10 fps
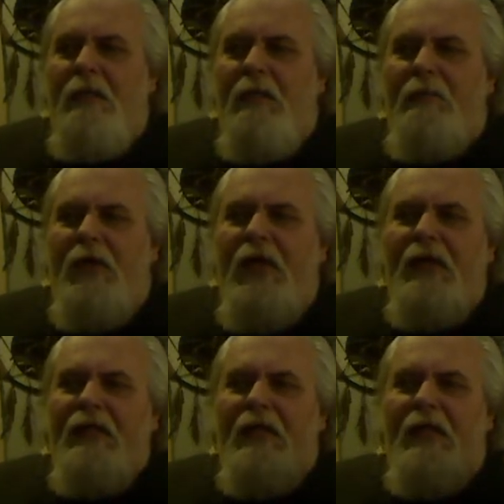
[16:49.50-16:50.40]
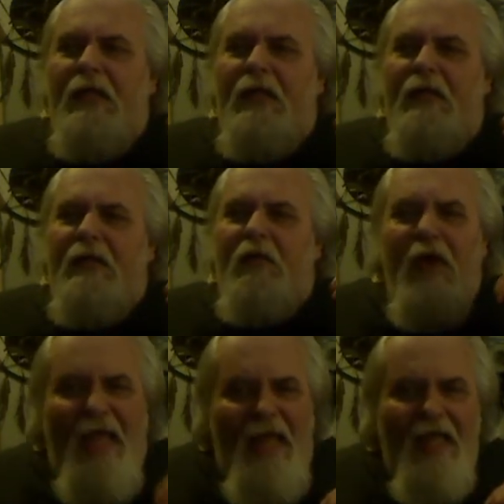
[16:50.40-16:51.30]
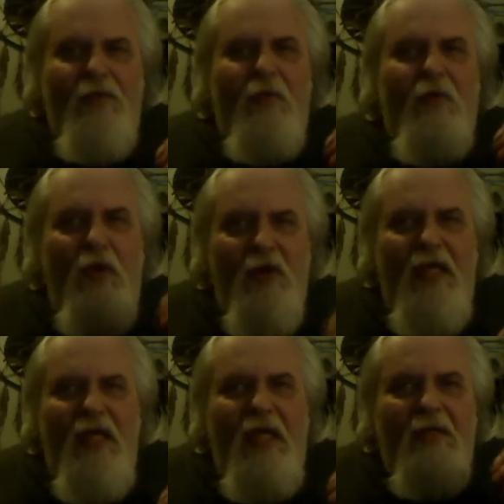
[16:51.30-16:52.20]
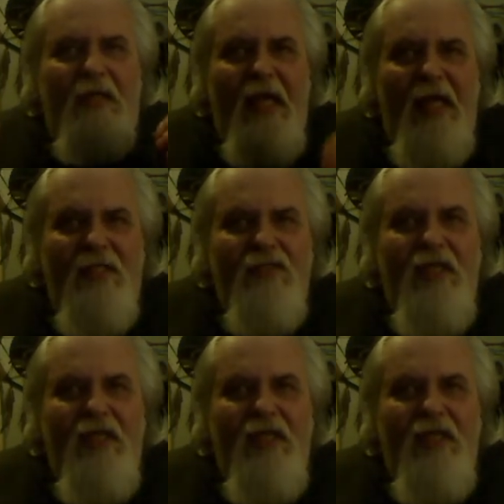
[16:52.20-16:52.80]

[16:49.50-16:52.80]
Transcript: But the way they're looking at things,